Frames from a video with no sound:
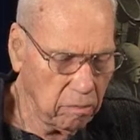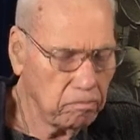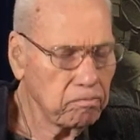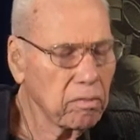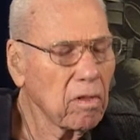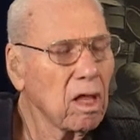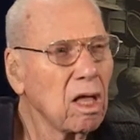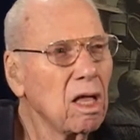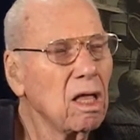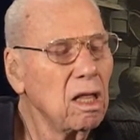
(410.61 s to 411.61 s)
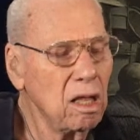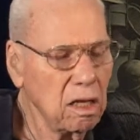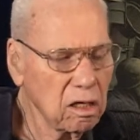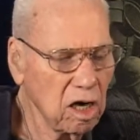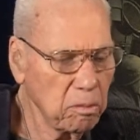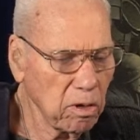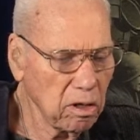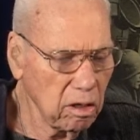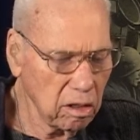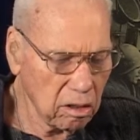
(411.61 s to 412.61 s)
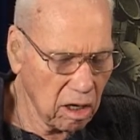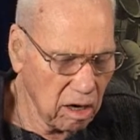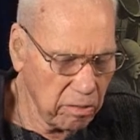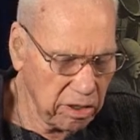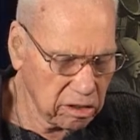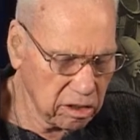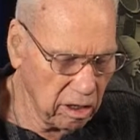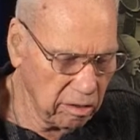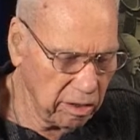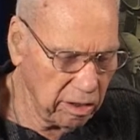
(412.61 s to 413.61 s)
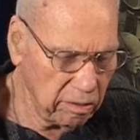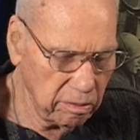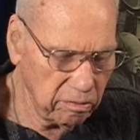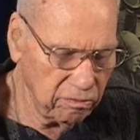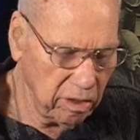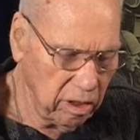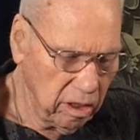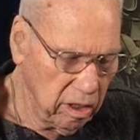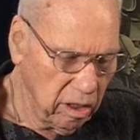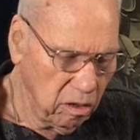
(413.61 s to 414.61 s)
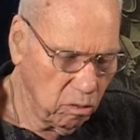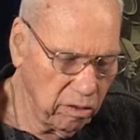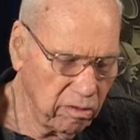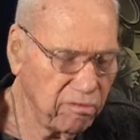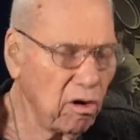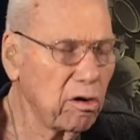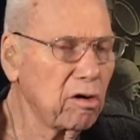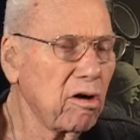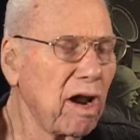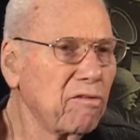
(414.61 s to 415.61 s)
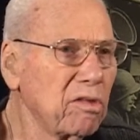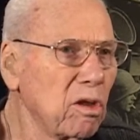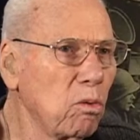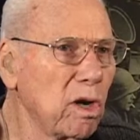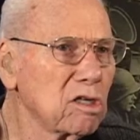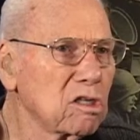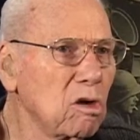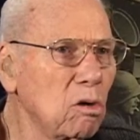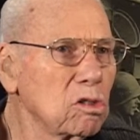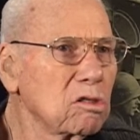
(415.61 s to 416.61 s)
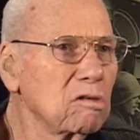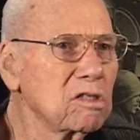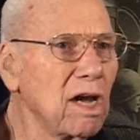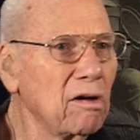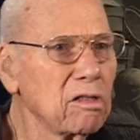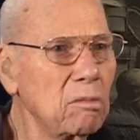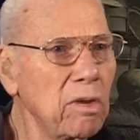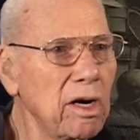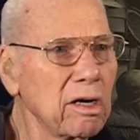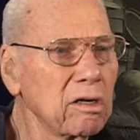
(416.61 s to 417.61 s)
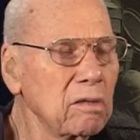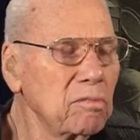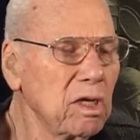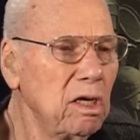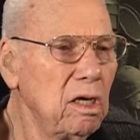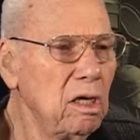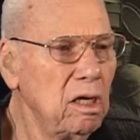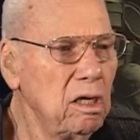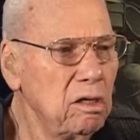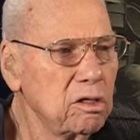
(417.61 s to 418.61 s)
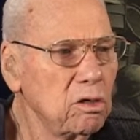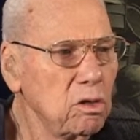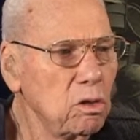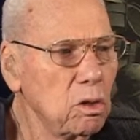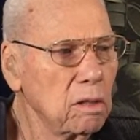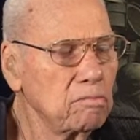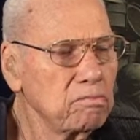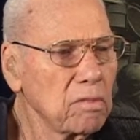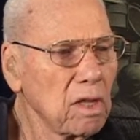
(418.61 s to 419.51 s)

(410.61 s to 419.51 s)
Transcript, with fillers: um, couple of little comments down here. We were photographing the west coast of South America to um,